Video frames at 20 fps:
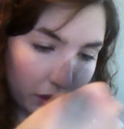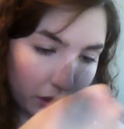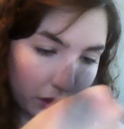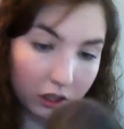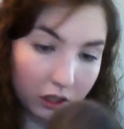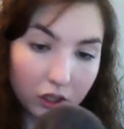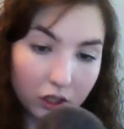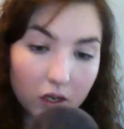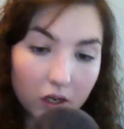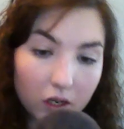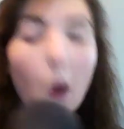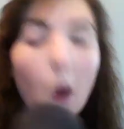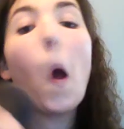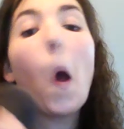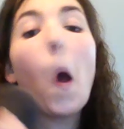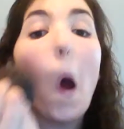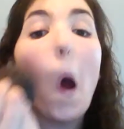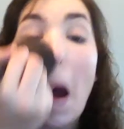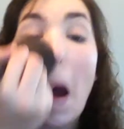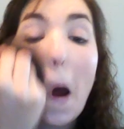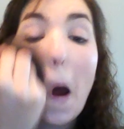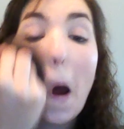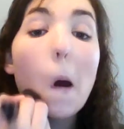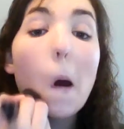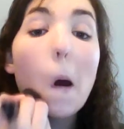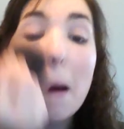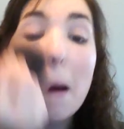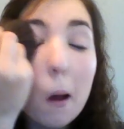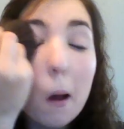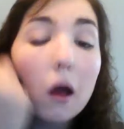brush.
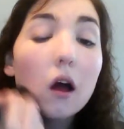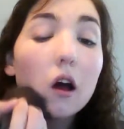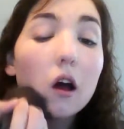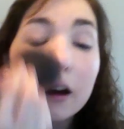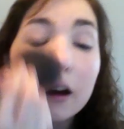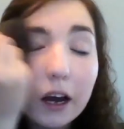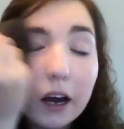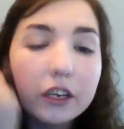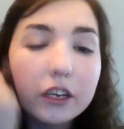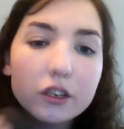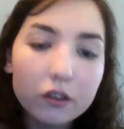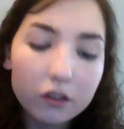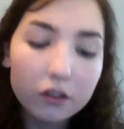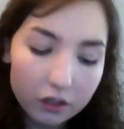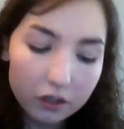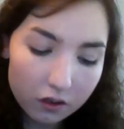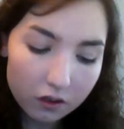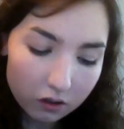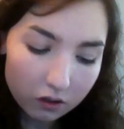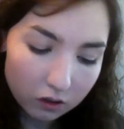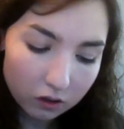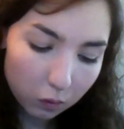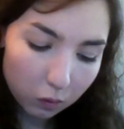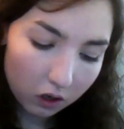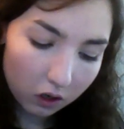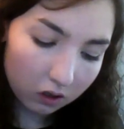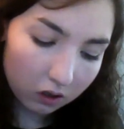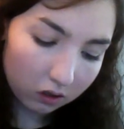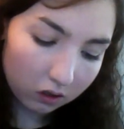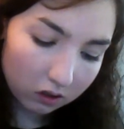I do the
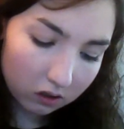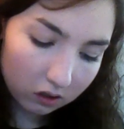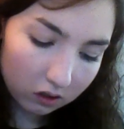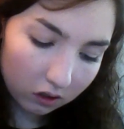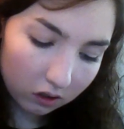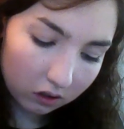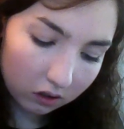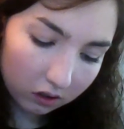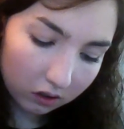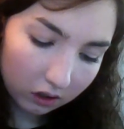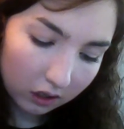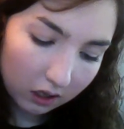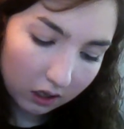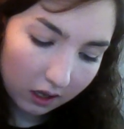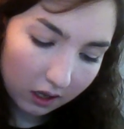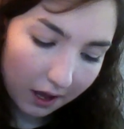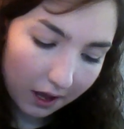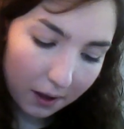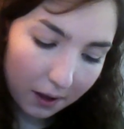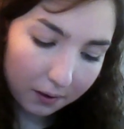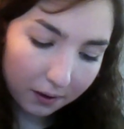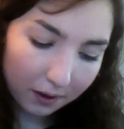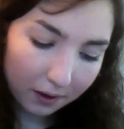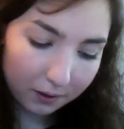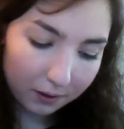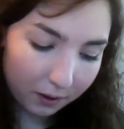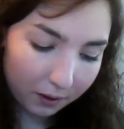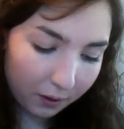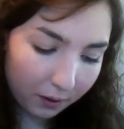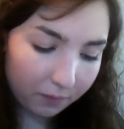swirls. I
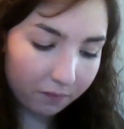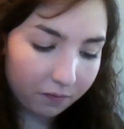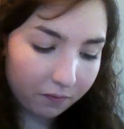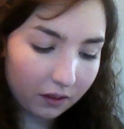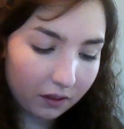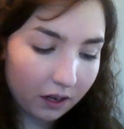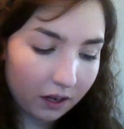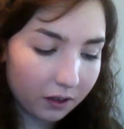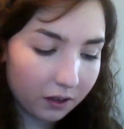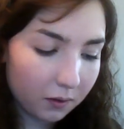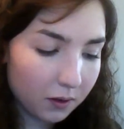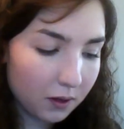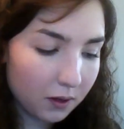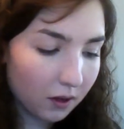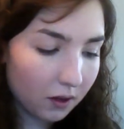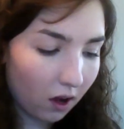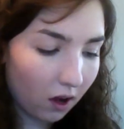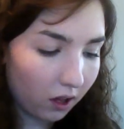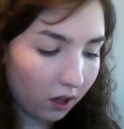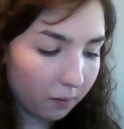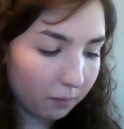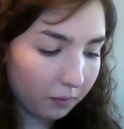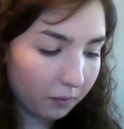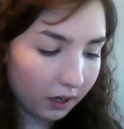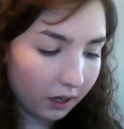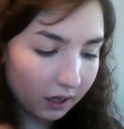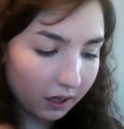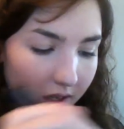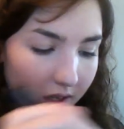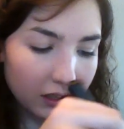don't know what you call it,
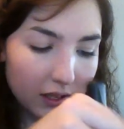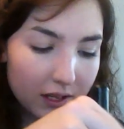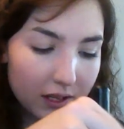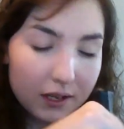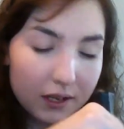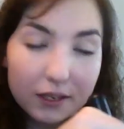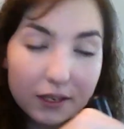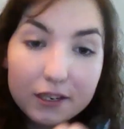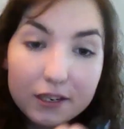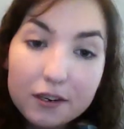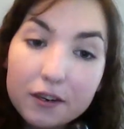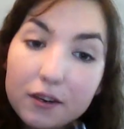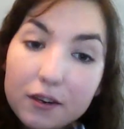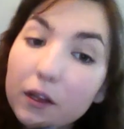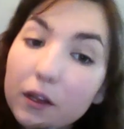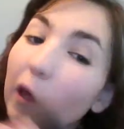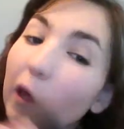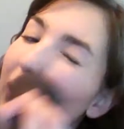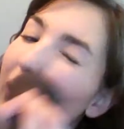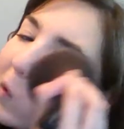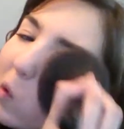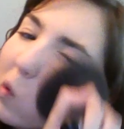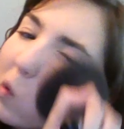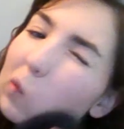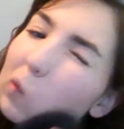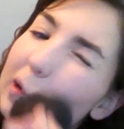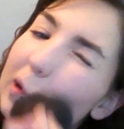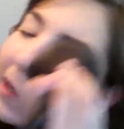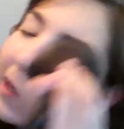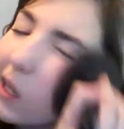but I do like a
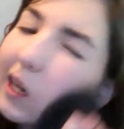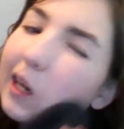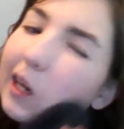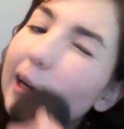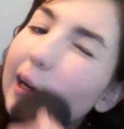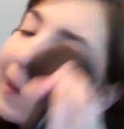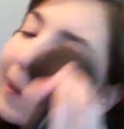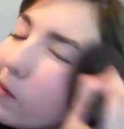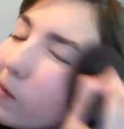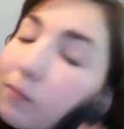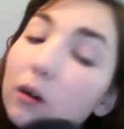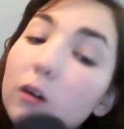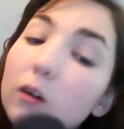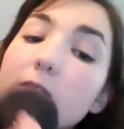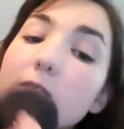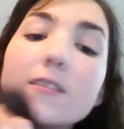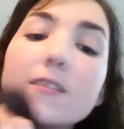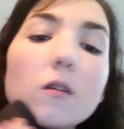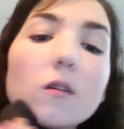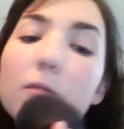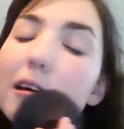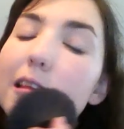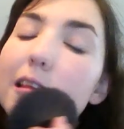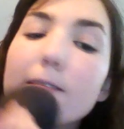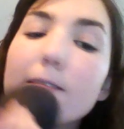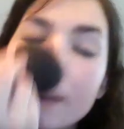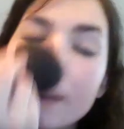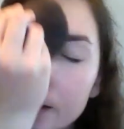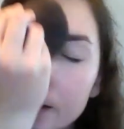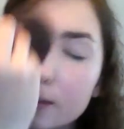swirly kind of motion with
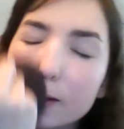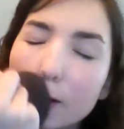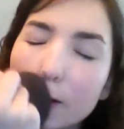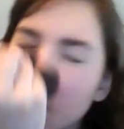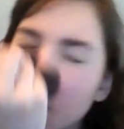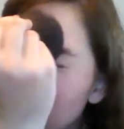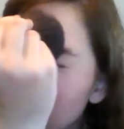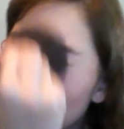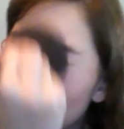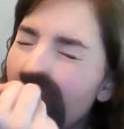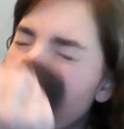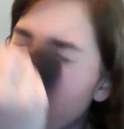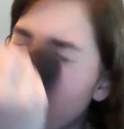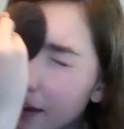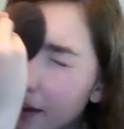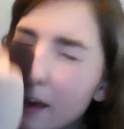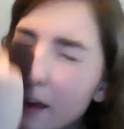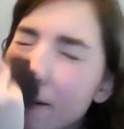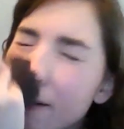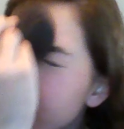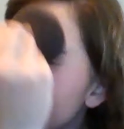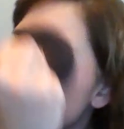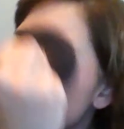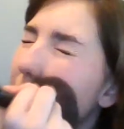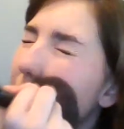this, just so I get full